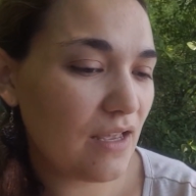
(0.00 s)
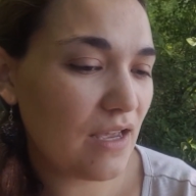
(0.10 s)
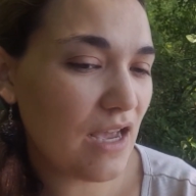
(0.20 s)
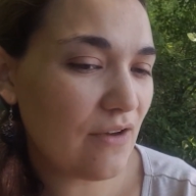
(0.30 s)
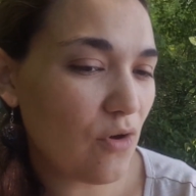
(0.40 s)

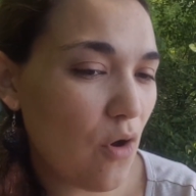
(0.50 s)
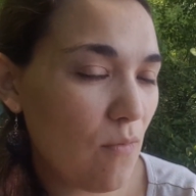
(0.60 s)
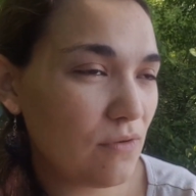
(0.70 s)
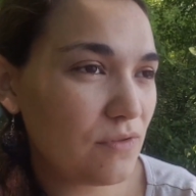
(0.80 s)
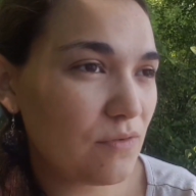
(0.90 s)
have
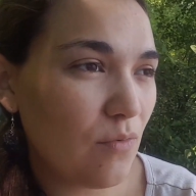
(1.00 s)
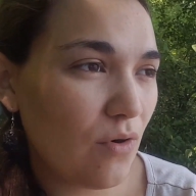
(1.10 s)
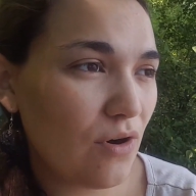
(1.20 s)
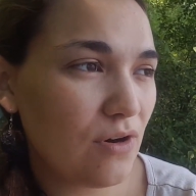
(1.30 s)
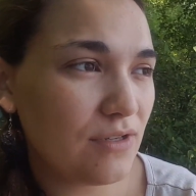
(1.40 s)
almost
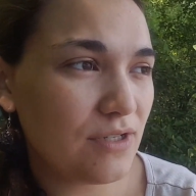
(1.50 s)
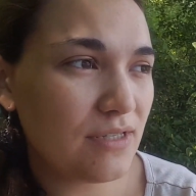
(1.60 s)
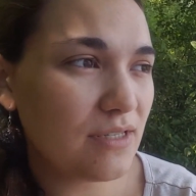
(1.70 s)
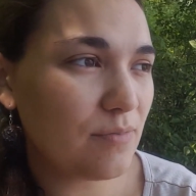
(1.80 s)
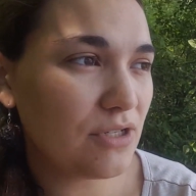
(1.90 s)
more or
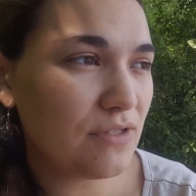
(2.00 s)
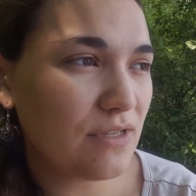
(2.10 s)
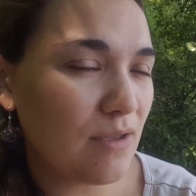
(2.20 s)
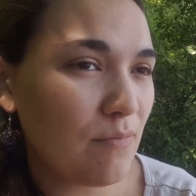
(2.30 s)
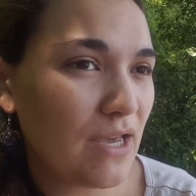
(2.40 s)
just as much as
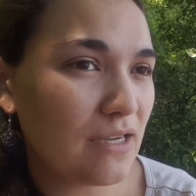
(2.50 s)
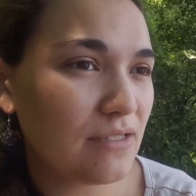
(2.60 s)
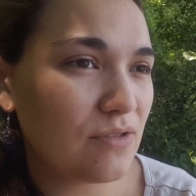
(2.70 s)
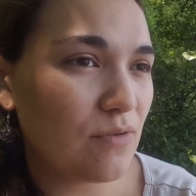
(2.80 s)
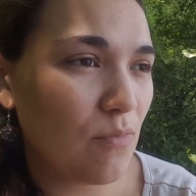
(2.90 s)
an
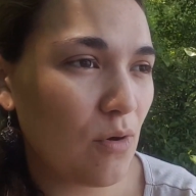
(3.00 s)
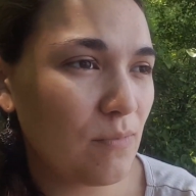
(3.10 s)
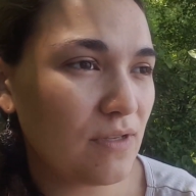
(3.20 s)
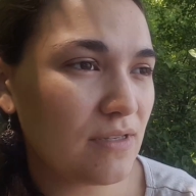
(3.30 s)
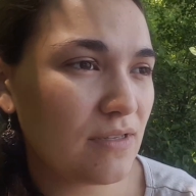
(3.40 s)
impact as the
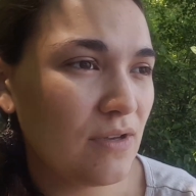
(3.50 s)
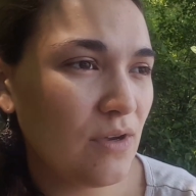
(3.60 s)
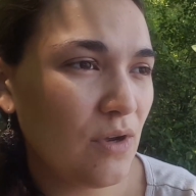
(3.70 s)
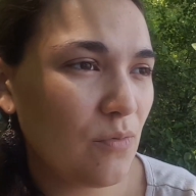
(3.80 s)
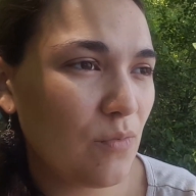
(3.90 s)
moments
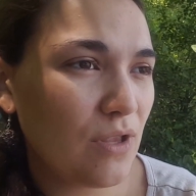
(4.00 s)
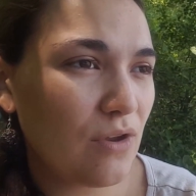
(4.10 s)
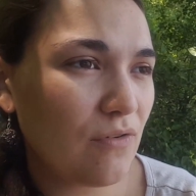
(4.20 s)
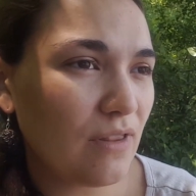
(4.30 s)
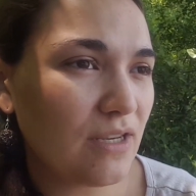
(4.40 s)
when
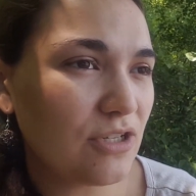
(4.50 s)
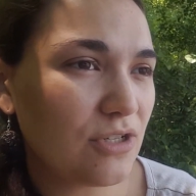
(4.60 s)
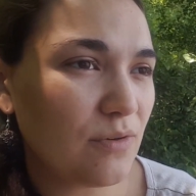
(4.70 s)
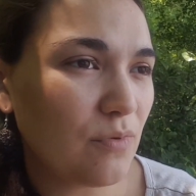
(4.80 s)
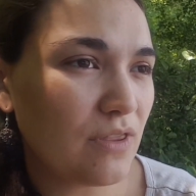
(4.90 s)
your
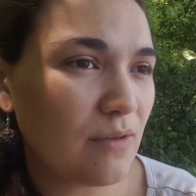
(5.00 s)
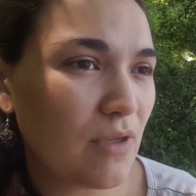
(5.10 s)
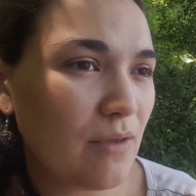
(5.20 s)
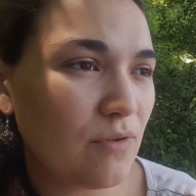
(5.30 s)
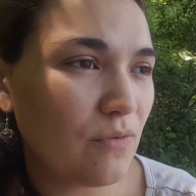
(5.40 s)
relationship with them
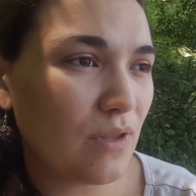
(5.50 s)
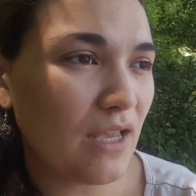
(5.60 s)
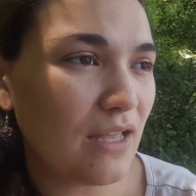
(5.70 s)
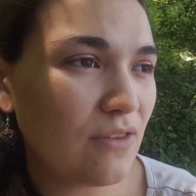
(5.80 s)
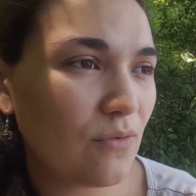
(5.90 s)
came to an
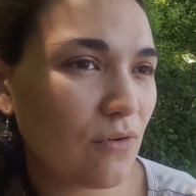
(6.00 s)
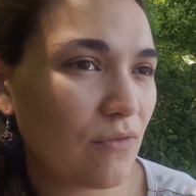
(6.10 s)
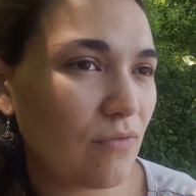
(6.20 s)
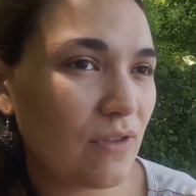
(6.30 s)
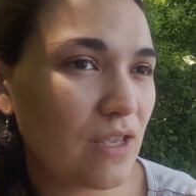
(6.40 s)
end,
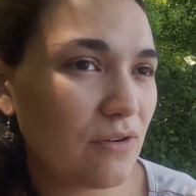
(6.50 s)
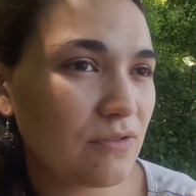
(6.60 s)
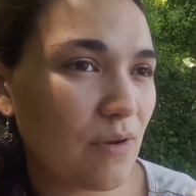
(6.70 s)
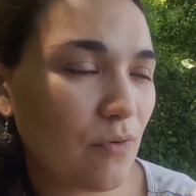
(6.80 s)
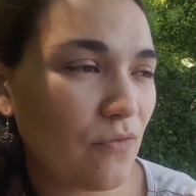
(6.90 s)
or the years
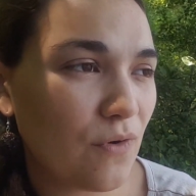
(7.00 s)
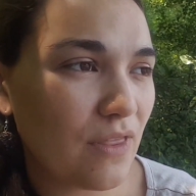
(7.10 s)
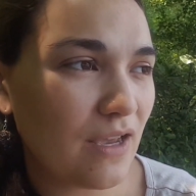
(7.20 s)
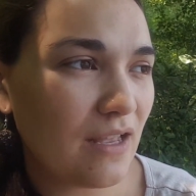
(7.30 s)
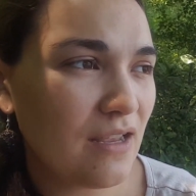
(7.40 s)
right before
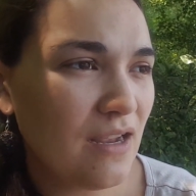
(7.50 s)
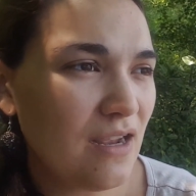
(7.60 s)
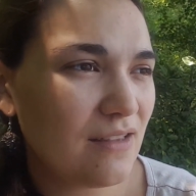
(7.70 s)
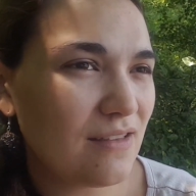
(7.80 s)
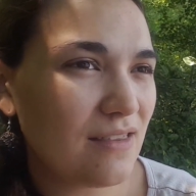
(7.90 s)
that.
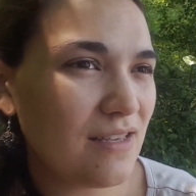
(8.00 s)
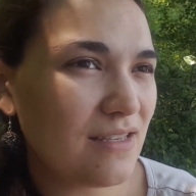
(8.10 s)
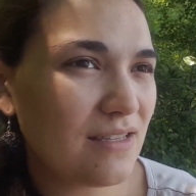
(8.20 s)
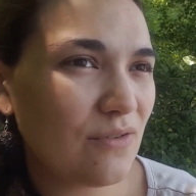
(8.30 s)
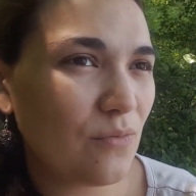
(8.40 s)
The things that